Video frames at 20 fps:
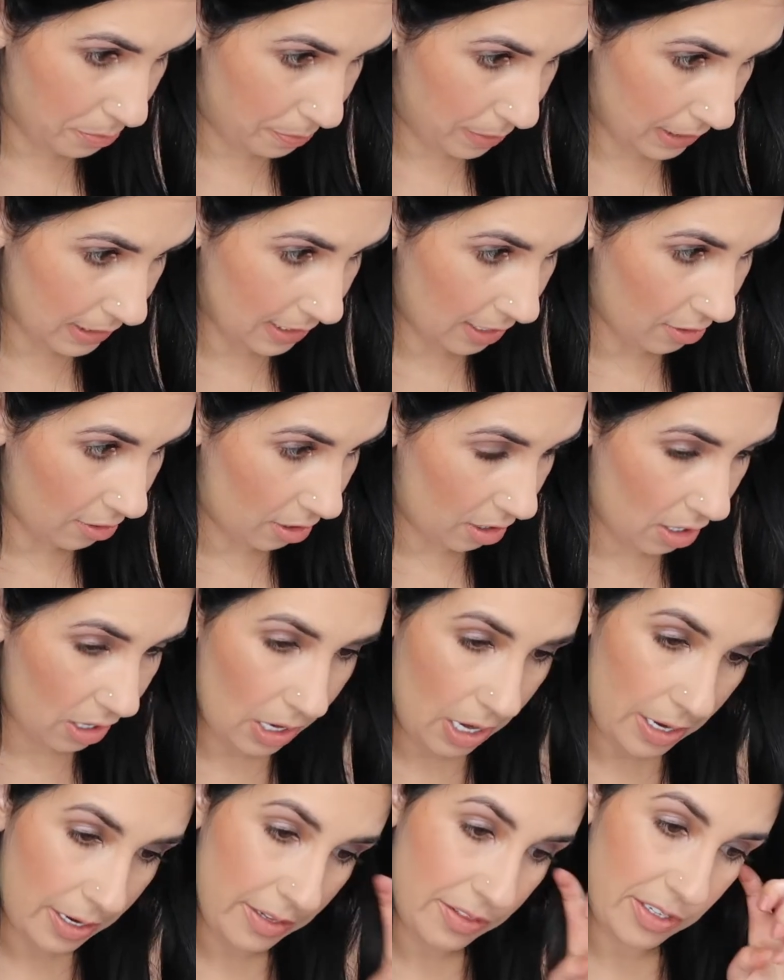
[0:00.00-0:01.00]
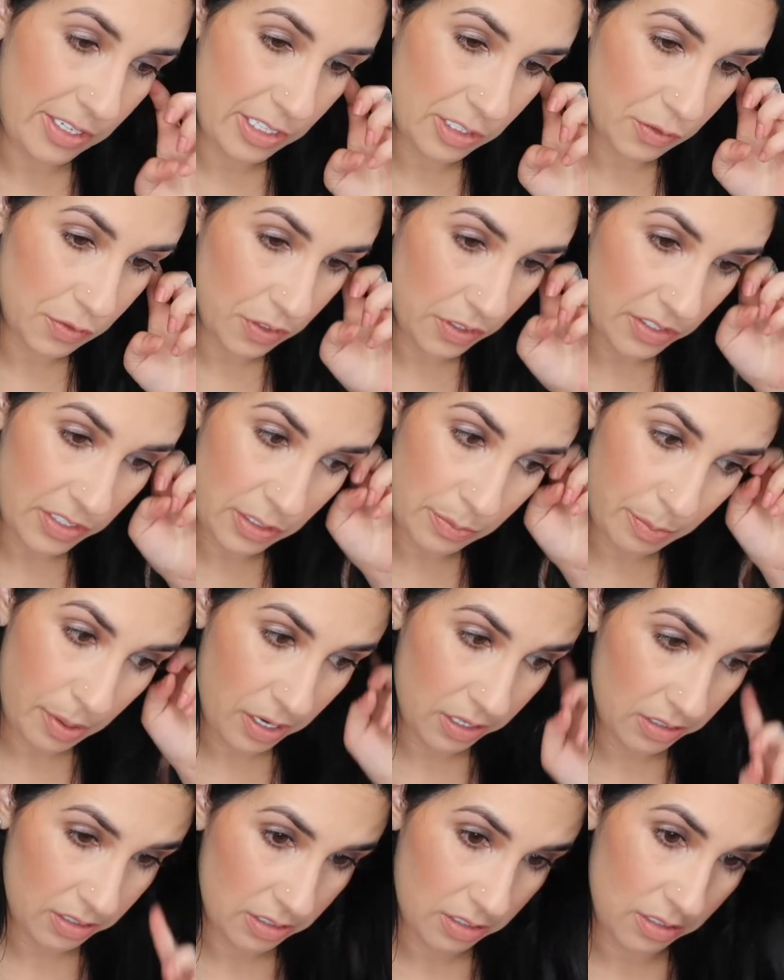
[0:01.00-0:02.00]
picked out a lot of things for these
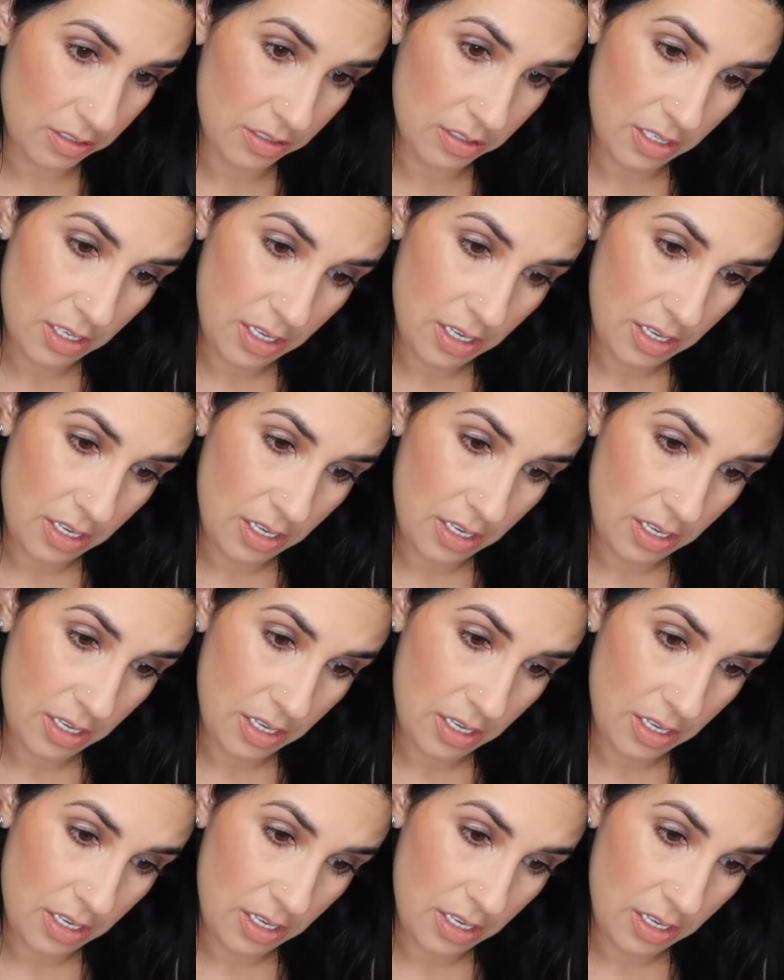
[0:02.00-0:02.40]
boxes.